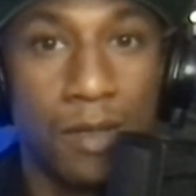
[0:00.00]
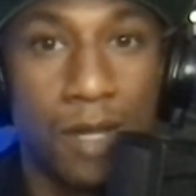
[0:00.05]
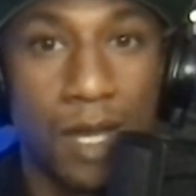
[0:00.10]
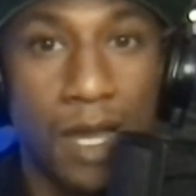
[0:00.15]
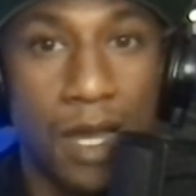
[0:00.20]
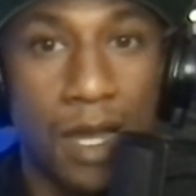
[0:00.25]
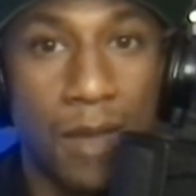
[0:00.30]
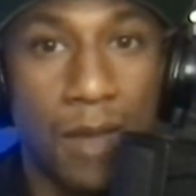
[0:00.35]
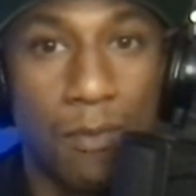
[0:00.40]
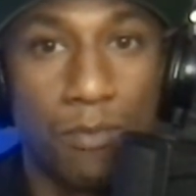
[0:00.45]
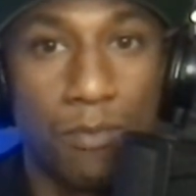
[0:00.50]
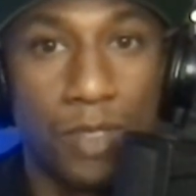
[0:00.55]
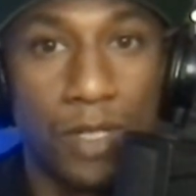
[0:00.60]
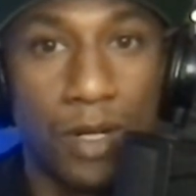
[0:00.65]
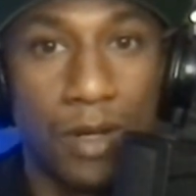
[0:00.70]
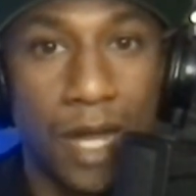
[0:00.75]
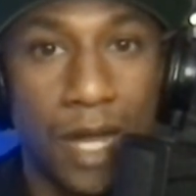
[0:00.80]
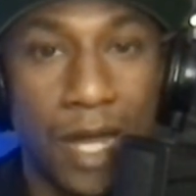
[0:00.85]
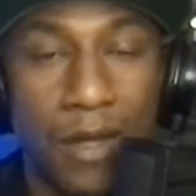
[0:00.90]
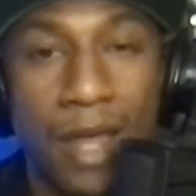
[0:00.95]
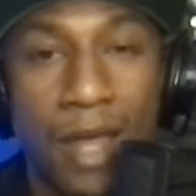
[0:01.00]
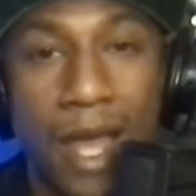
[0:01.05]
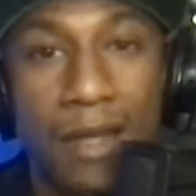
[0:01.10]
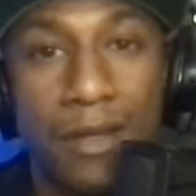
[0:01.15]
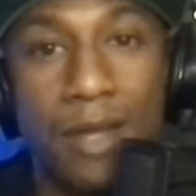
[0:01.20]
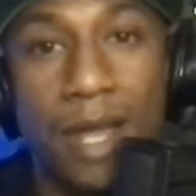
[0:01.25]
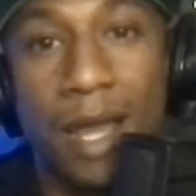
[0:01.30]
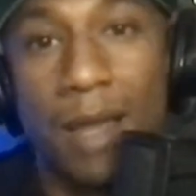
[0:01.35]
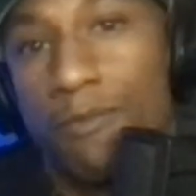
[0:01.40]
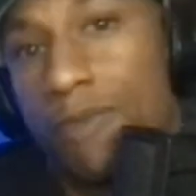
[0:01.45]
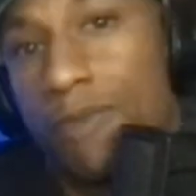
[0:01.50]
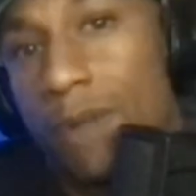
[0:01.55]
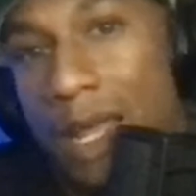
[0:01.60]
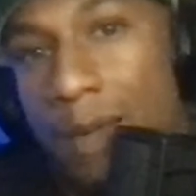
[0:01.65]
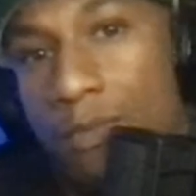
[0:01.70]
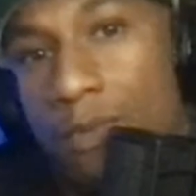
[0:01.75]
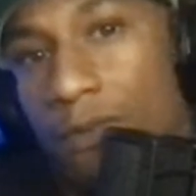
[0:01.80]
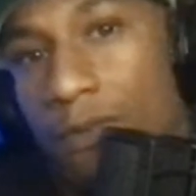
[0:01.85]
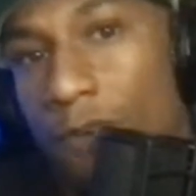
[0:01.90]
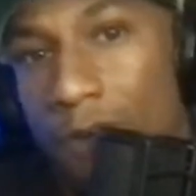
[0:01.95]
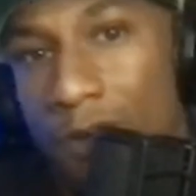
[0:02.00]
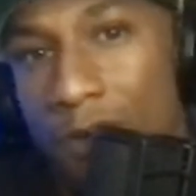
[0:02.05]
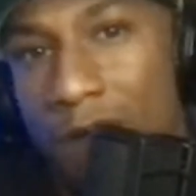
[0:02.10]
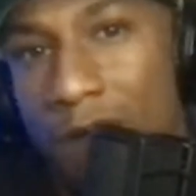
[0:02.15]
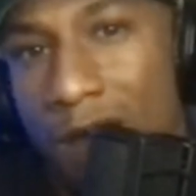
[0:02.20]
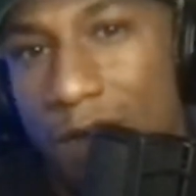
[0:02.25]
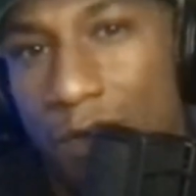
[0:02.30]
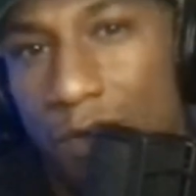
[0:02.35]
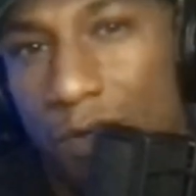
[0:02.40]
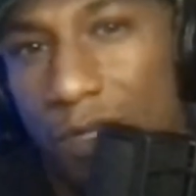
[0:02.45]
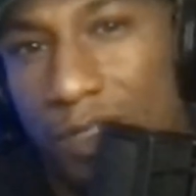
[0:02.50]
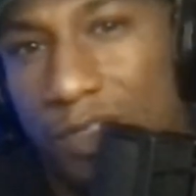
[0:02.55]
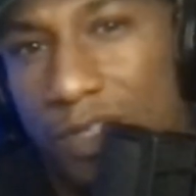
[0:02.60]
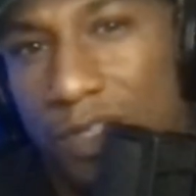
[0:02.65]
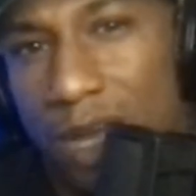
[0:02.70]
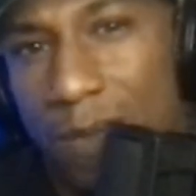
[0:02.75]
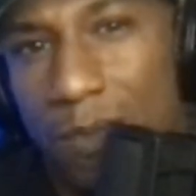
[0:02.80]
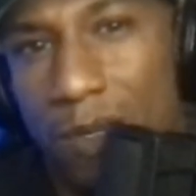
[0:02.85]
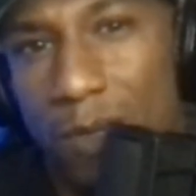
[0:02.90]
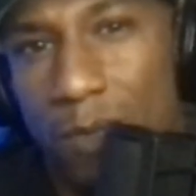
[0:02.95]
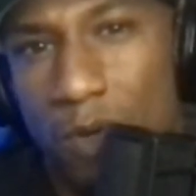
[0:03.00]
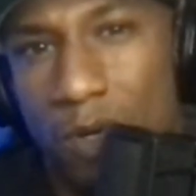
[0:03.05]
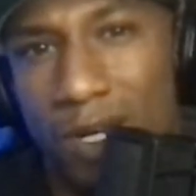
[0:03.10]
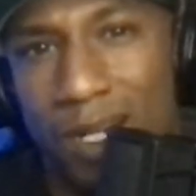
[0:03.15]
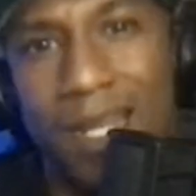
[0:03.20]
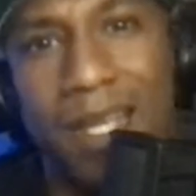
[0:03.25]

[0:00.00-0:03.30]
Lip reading: I'd prefer not doing this job in the morning.